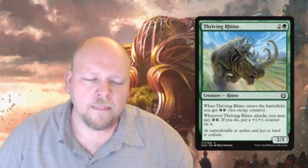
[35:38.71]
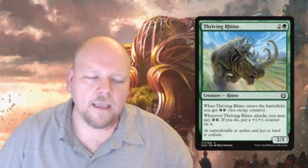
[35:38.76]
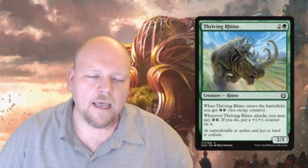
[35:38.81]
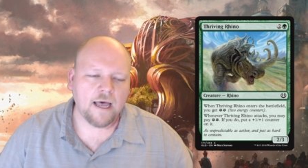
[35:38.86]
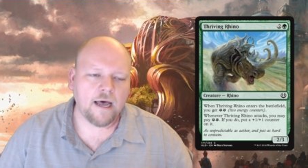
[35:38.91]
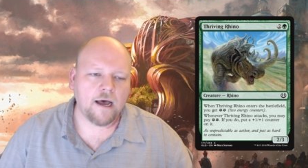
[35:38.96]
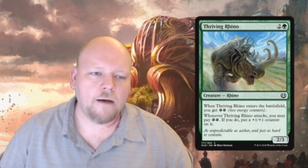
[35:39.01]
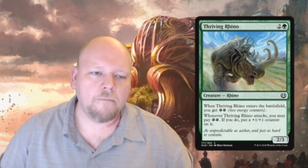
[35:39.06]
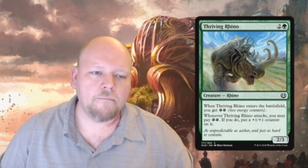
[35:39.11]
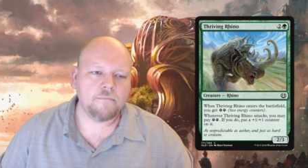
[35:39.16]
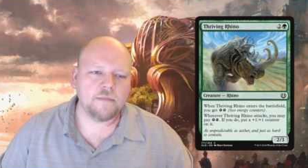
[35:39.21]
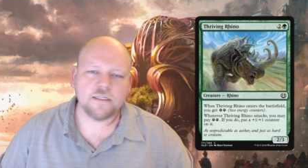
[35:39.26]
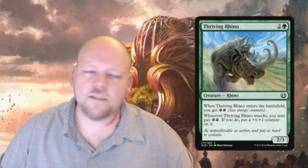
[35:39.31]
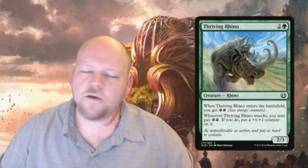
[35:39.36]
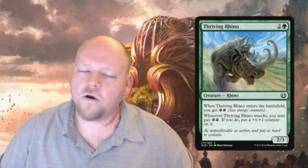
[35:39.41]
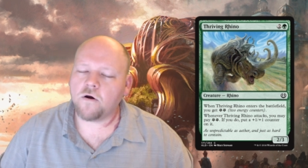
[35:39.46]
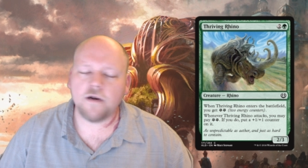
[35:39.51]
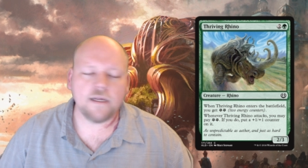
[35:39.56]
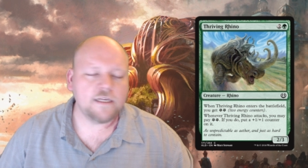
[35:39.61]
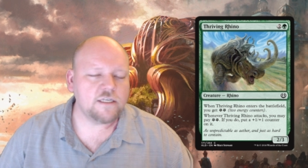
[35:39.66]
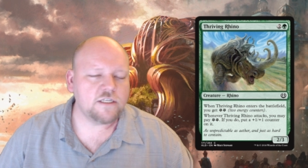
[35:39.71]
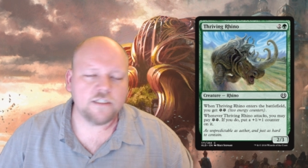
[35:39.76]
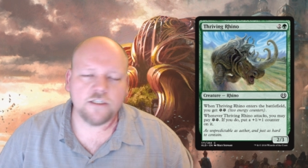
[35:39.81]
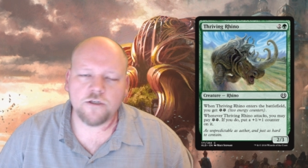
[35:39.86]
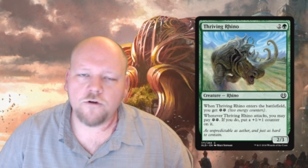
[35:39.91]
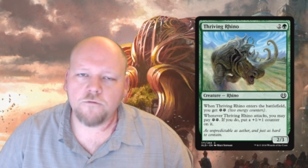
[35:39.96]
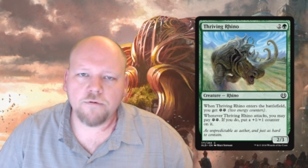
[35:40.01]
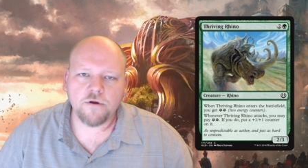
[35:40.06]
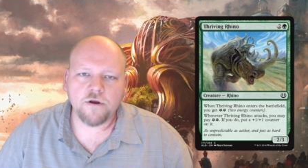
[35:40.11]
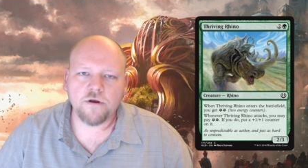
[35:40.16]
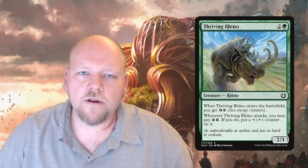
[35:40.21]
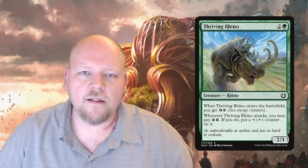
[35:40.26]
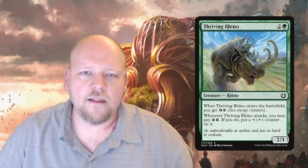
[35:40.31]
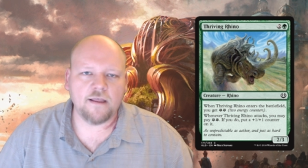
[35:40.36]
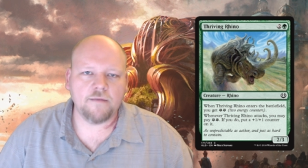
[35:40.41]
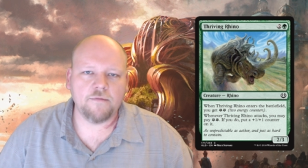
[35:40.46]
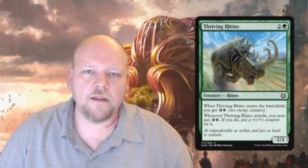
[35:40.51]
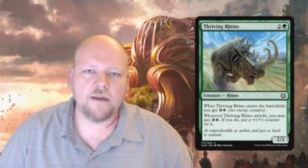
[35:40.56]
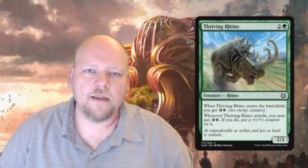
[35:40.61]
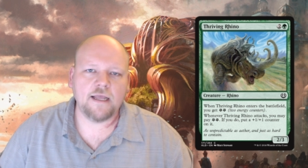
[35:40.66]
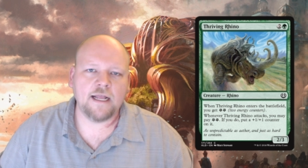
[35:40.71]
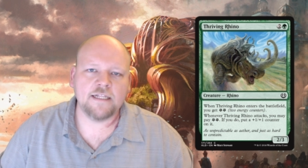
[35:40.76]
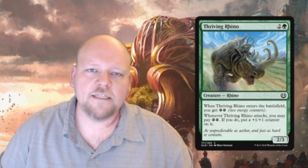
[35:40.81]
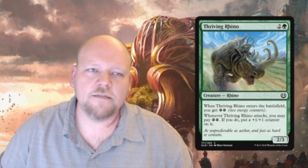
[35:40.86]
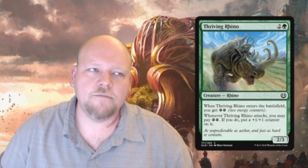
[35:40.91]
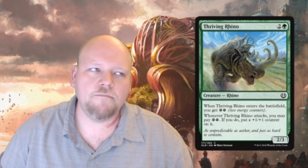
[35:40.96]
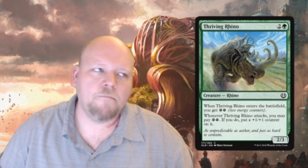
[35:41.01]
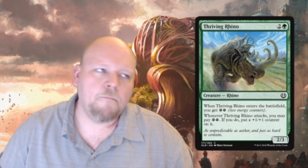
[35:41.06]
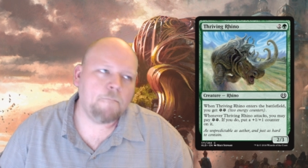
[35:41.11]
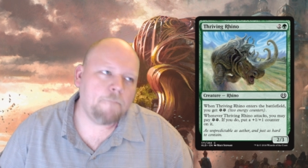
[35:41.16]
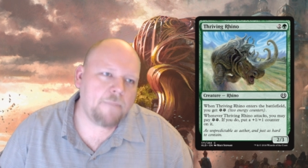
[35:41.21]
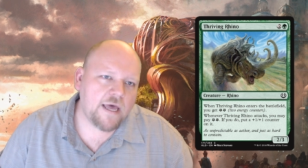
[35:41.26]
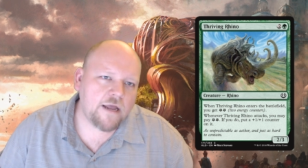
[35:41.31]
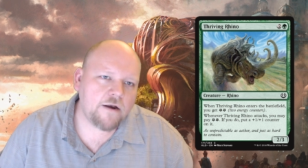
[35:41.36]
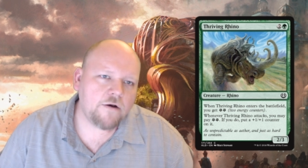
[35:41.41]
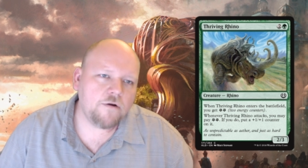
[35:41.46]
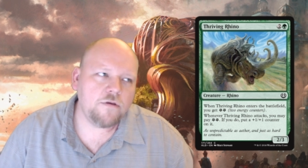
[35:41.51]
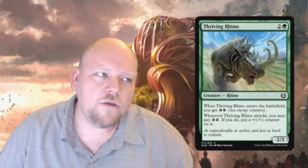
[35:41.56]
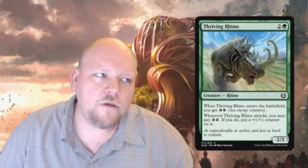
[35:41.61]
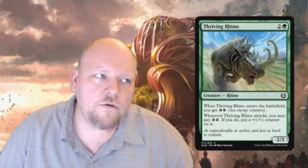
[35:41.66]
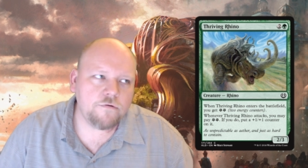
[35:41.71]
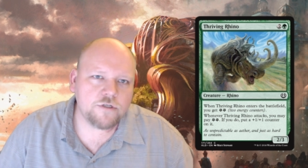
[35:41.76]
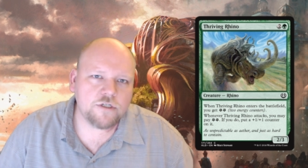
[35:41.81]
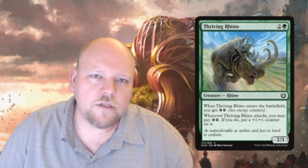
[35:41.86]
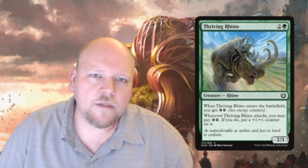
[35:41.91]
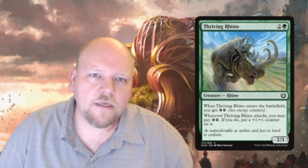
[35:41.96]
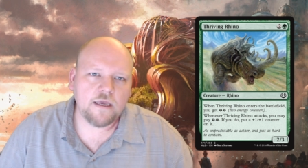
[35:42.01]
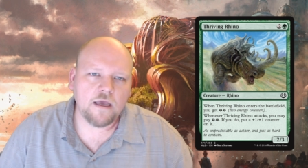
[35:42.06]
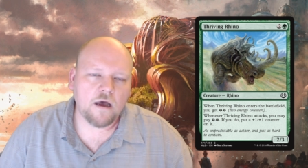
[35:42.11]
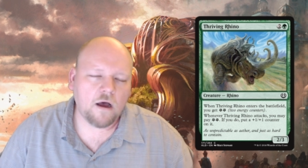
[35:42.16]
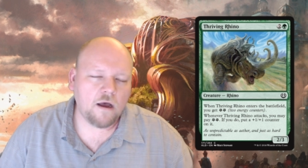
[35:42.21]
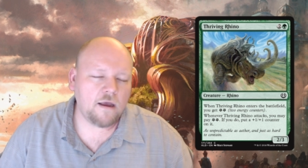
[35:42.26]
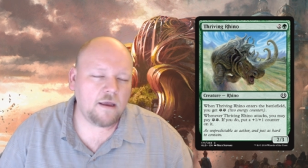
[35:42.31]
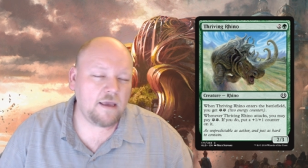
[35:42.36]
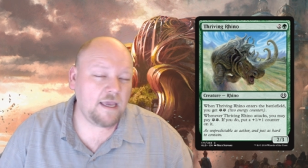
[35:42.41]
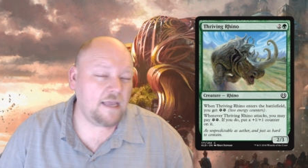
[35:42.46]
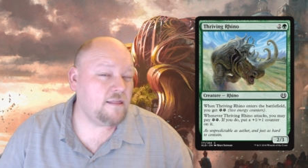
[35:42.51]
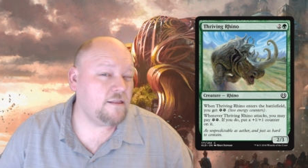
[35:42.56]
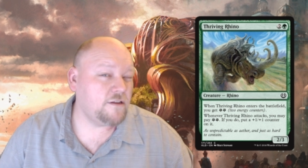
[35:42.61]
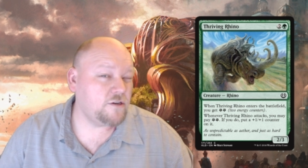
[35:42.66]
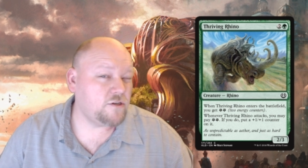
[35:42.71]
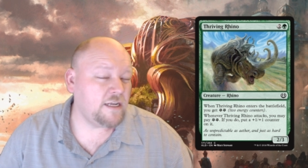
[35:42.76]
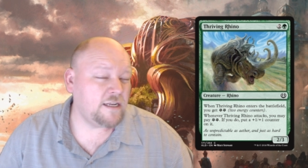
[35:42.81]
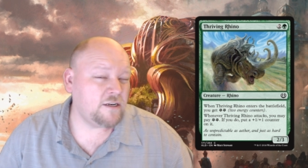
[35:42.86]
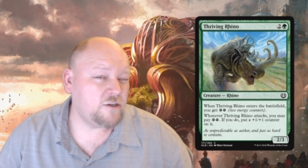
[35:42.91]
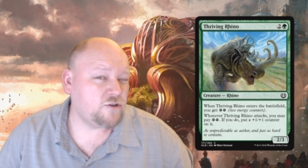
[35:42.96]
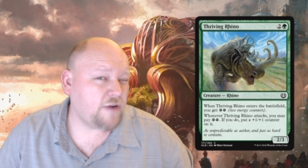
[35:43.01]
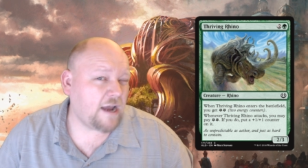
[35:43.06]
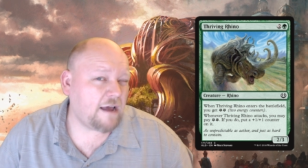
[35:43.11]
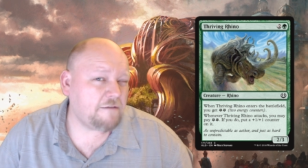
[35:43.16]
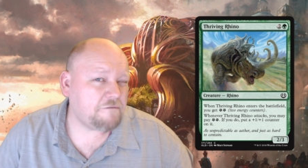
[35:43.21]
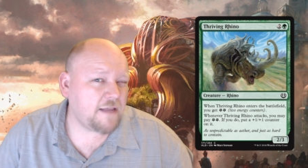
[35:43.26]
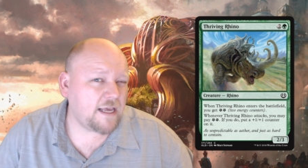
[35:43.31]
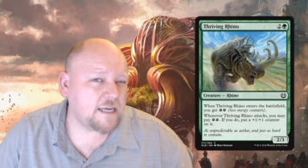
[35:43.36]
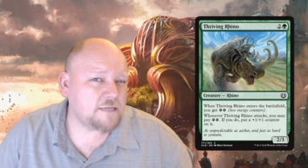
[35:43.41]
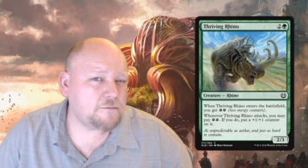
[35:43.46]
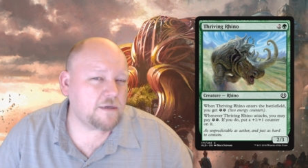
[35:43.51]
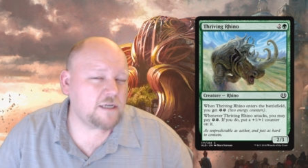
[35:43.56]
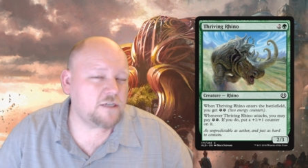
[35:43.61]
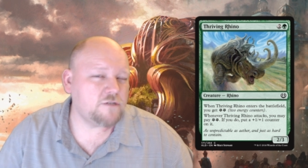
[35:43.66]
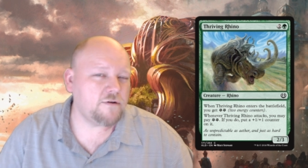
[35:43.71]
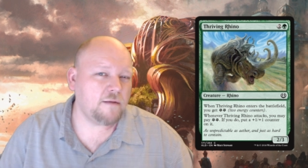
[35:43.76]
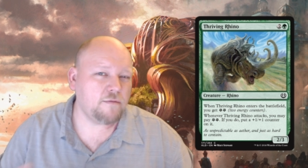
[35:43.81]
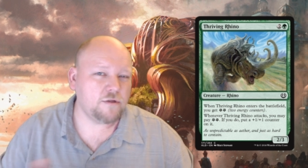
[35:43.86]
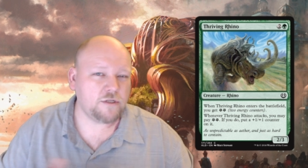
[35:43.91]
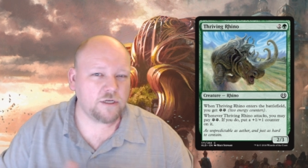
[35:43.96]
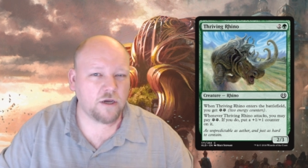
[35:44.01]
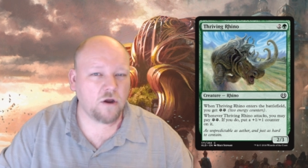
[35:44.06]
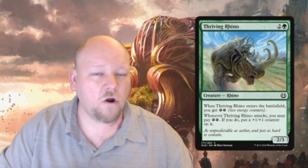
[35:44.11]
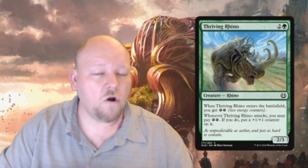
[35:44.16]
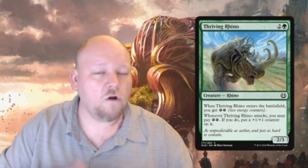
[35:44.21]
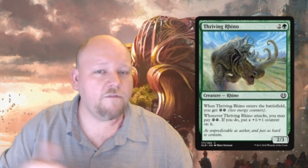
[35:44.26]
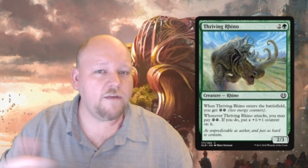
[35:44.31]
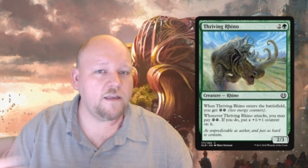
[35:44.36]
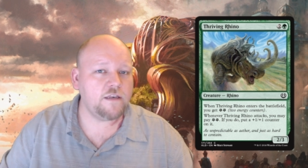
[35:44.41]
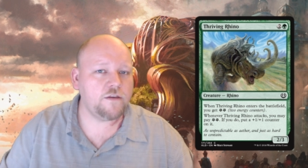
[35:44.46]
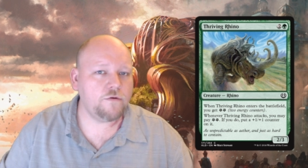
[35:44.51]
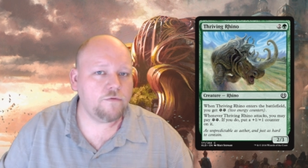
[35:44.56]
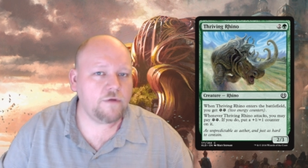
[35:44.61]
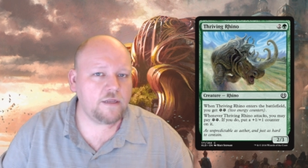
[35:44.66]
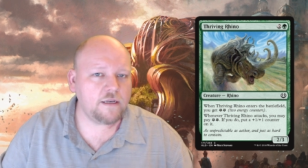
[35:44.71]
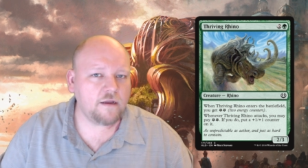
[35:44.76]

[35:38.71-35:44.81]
Um, this card is super good and limited. It's better usually in the in draft decks because you're able to curve into it.